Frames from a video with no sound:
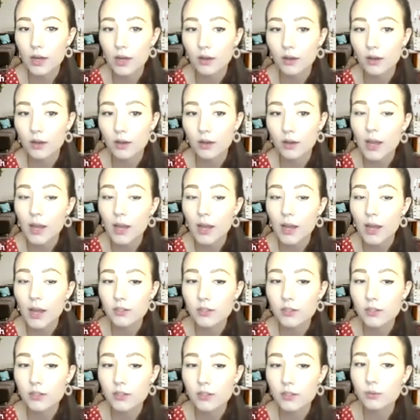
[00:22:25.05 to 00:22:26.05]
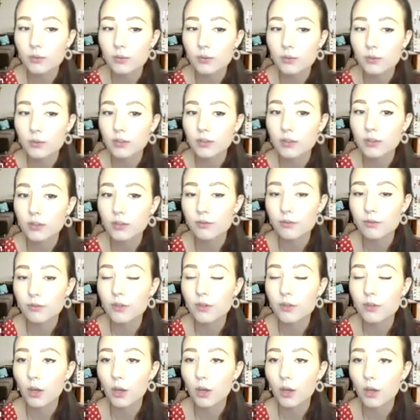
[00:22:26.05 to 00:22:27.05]
And you will, if you go
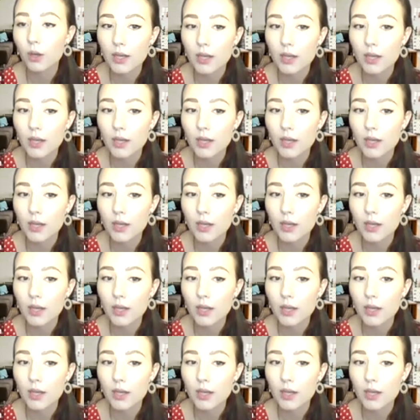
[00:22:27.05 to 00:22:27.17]
with that,